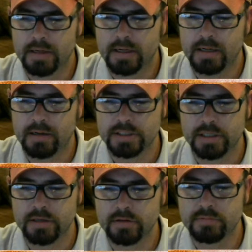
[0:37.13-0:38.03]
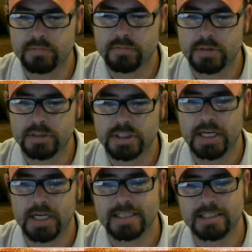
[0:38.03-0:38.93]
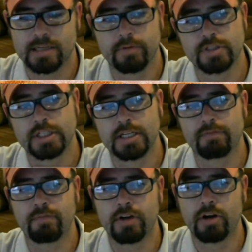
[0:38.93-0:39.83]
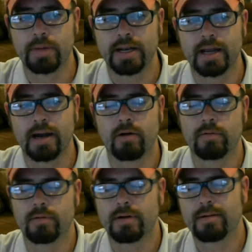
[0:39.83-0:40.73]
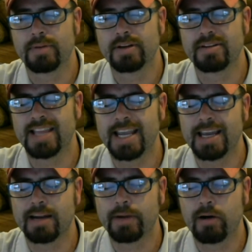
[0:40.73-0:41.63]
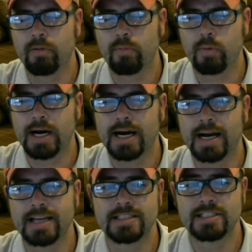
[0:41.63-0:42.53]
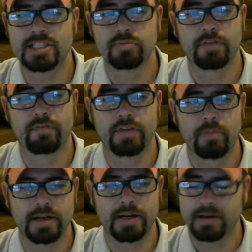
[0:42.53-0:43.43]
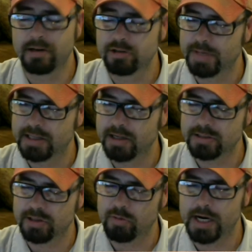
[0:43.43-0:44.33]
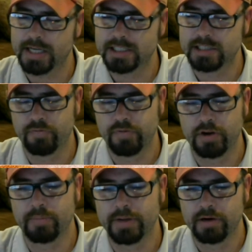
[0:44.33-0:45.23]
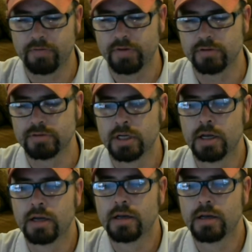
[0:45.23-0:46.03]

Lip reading: Also, she asked him if she can film it. Now, I've been thinking about why she would film it. Here's my thoughts on why she would film interviews.